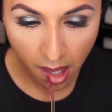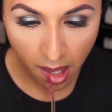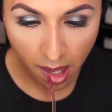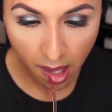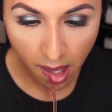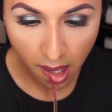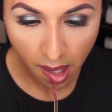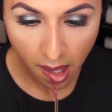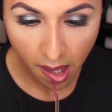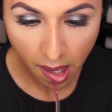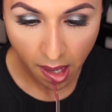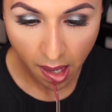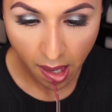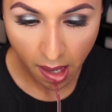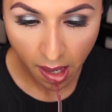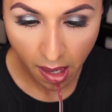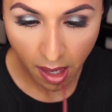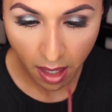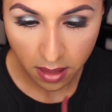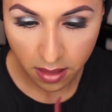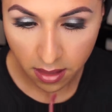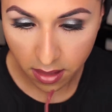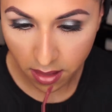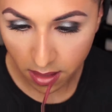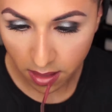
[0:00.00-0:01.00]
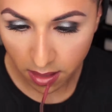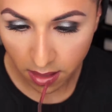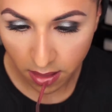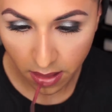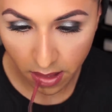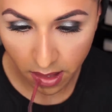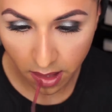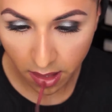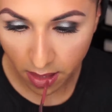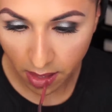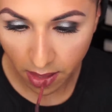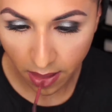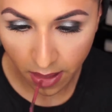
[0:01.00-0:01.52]
And I bought mine
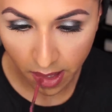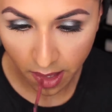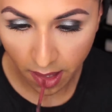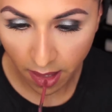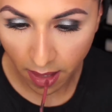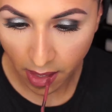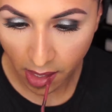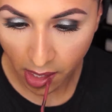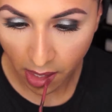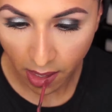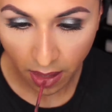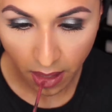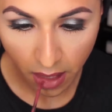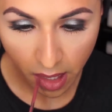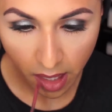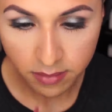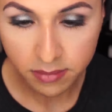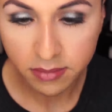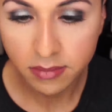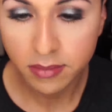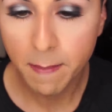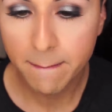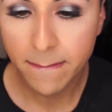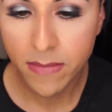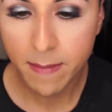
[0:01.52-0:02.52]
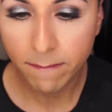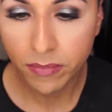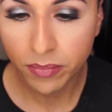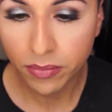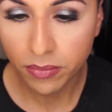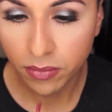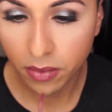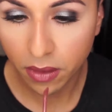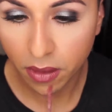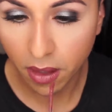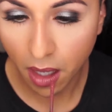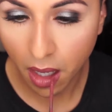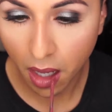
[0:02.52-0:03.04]
off of beautylish.com.
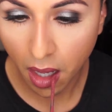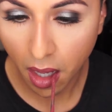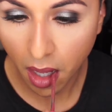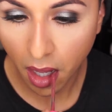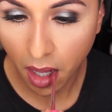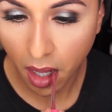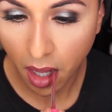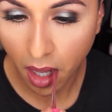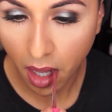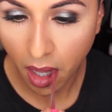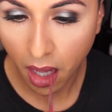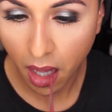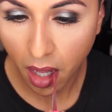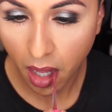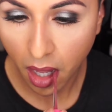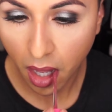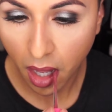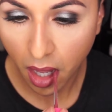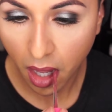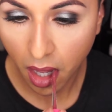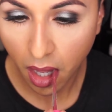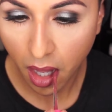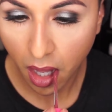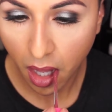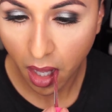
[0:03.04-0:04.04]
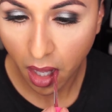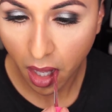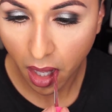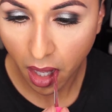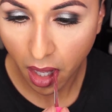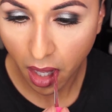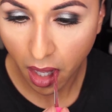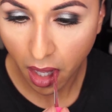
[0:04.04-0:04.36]
I'm also going to go